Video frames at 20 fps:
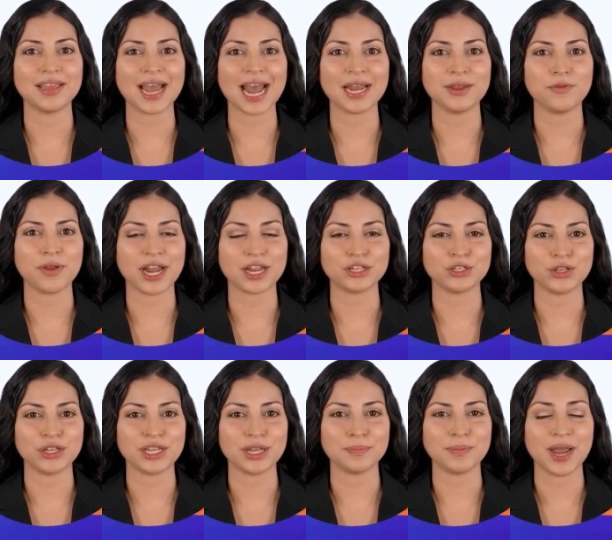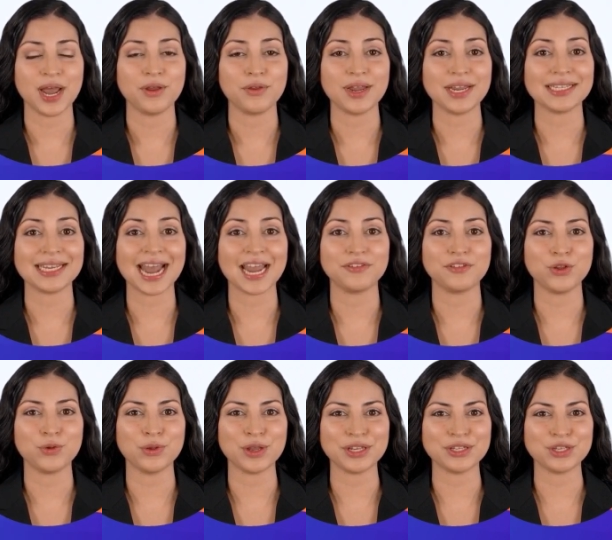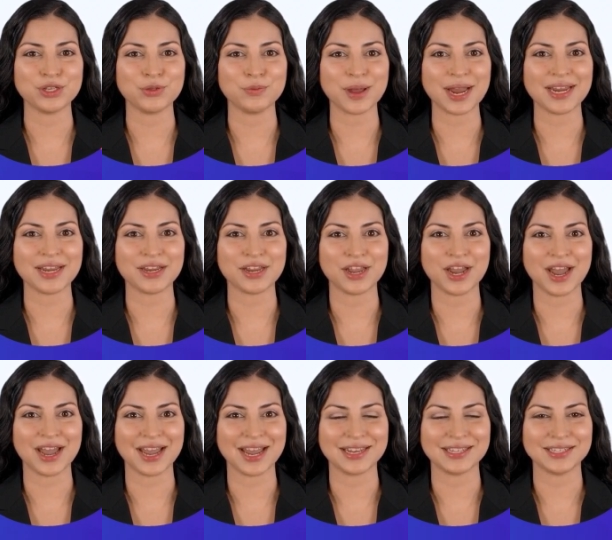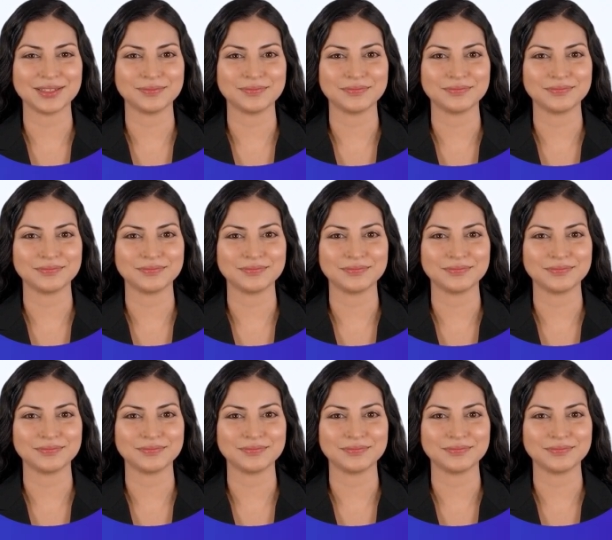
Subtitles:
and monitoring the progress afterward through regular audits.